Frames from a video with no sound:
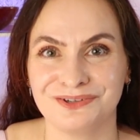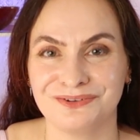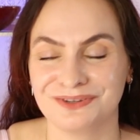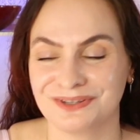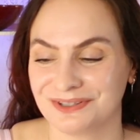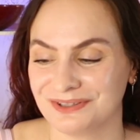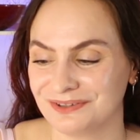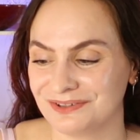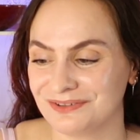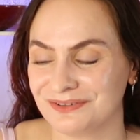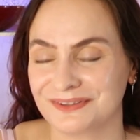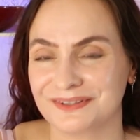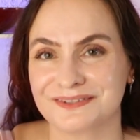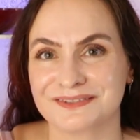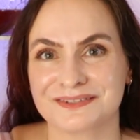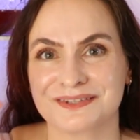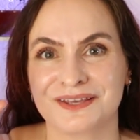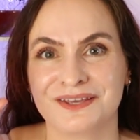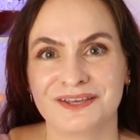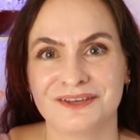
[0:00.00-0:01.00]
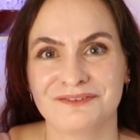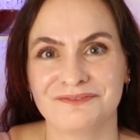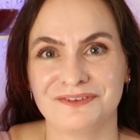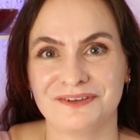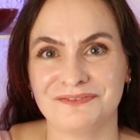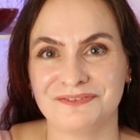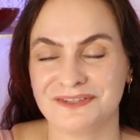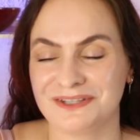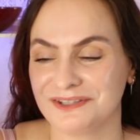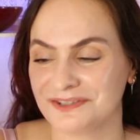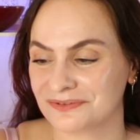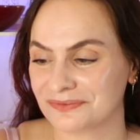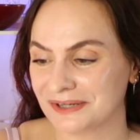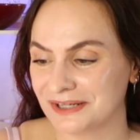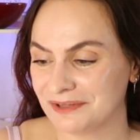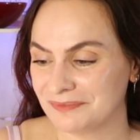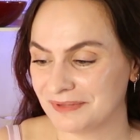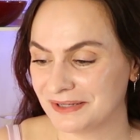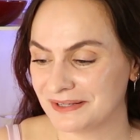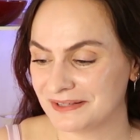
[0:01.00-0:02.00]
You can do this
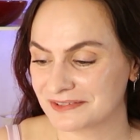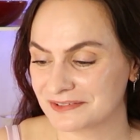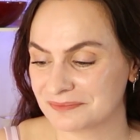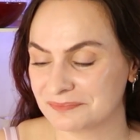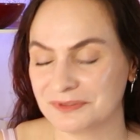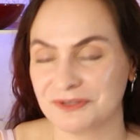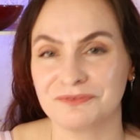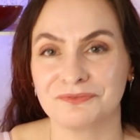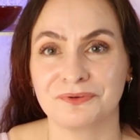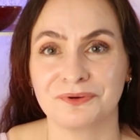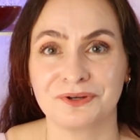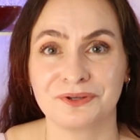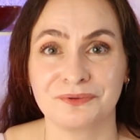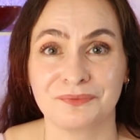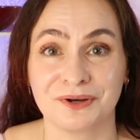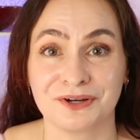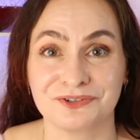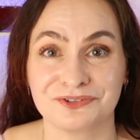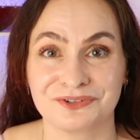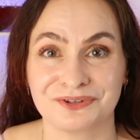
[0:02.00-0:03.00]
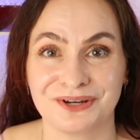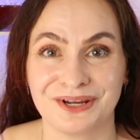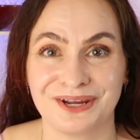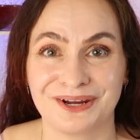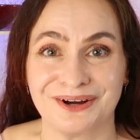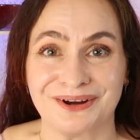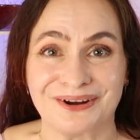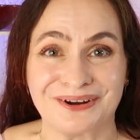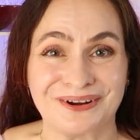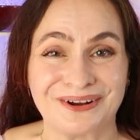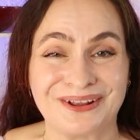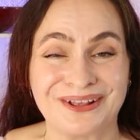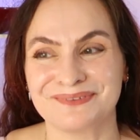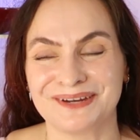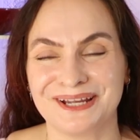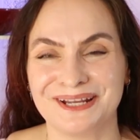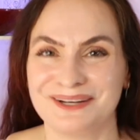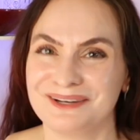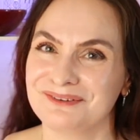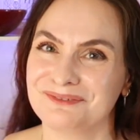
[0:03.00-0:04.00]
15-20 minutes before you wash your hair,
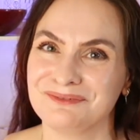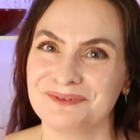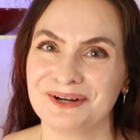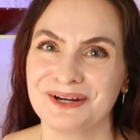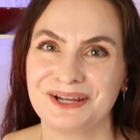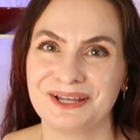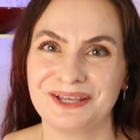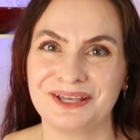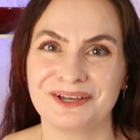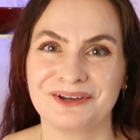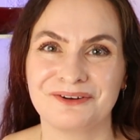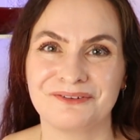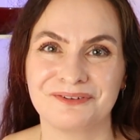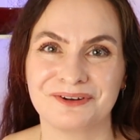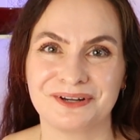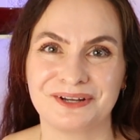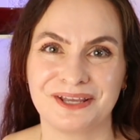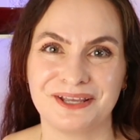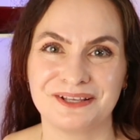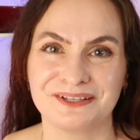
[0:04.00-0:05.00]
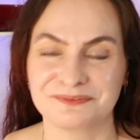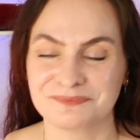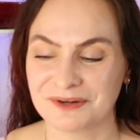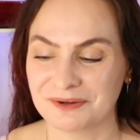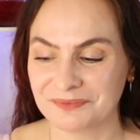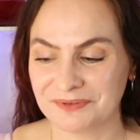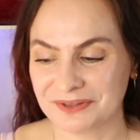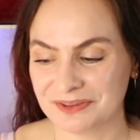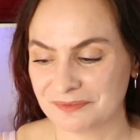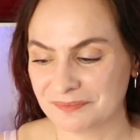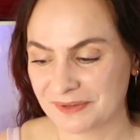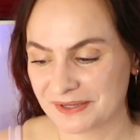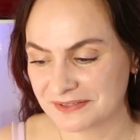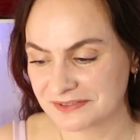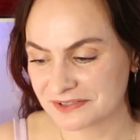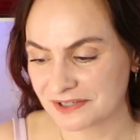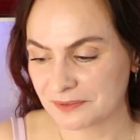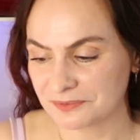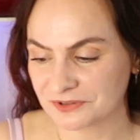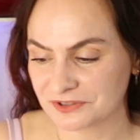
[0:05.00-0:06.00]
but wearing it overnight is probably the
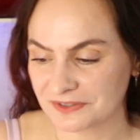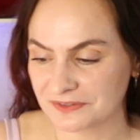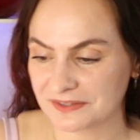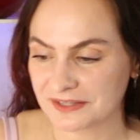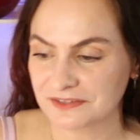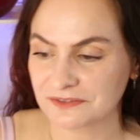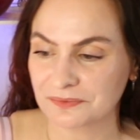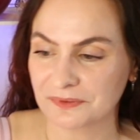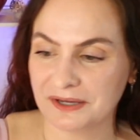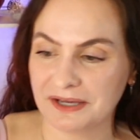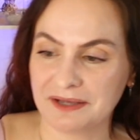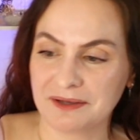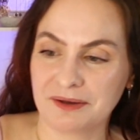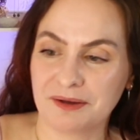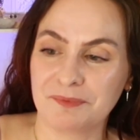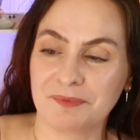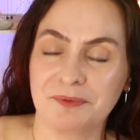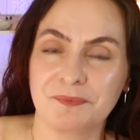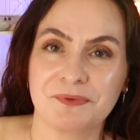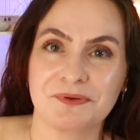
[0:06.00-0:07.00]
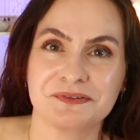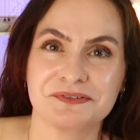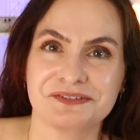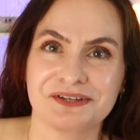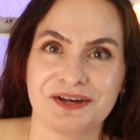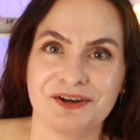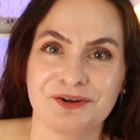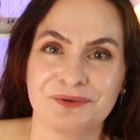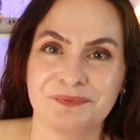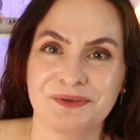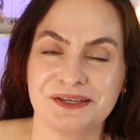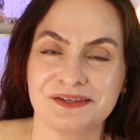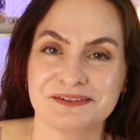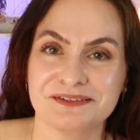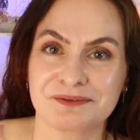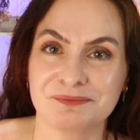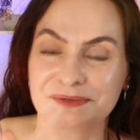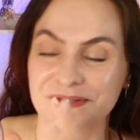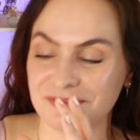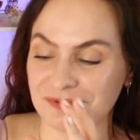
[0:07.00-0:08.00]
best option. That's why I'm almost out,
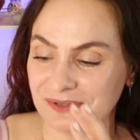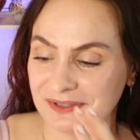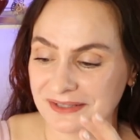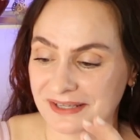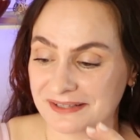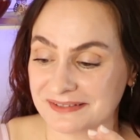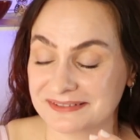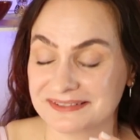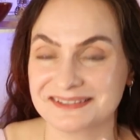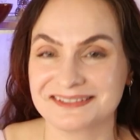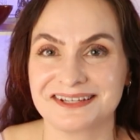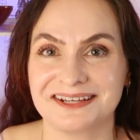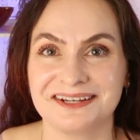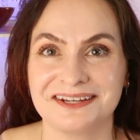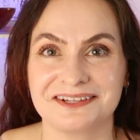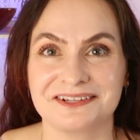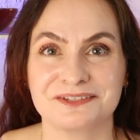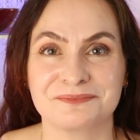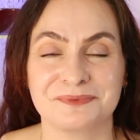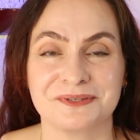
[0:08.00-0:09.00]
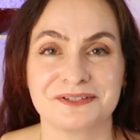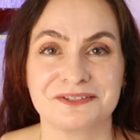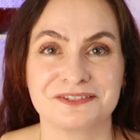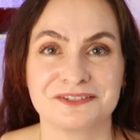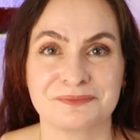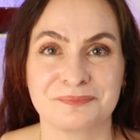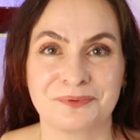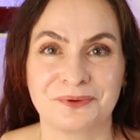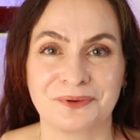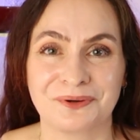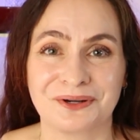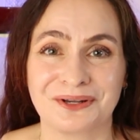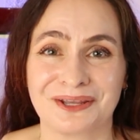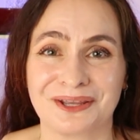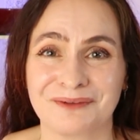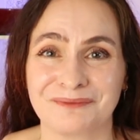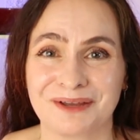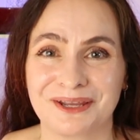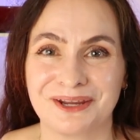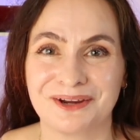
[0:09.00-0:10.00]
because I've been doing that instead. It's been
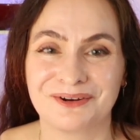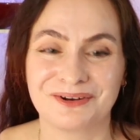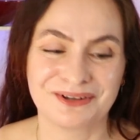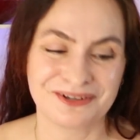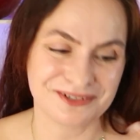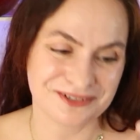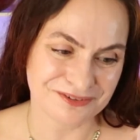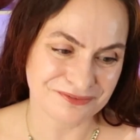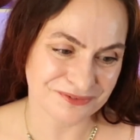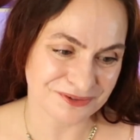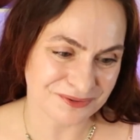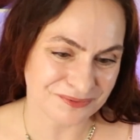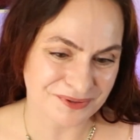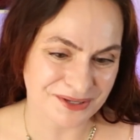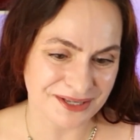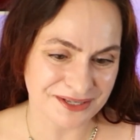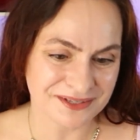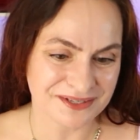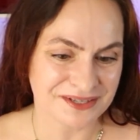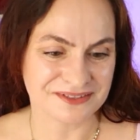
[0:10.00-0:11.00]
supporting my hair in a different way.